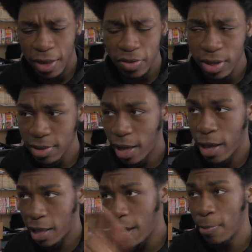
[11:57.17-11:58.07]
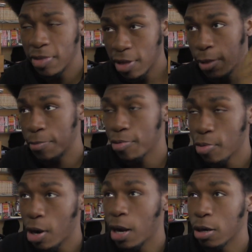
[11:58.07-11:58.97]
I think it's on Amazon
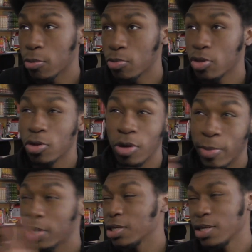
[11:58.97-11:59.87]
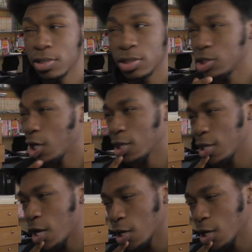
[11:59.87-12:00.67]
Prime, so I might check that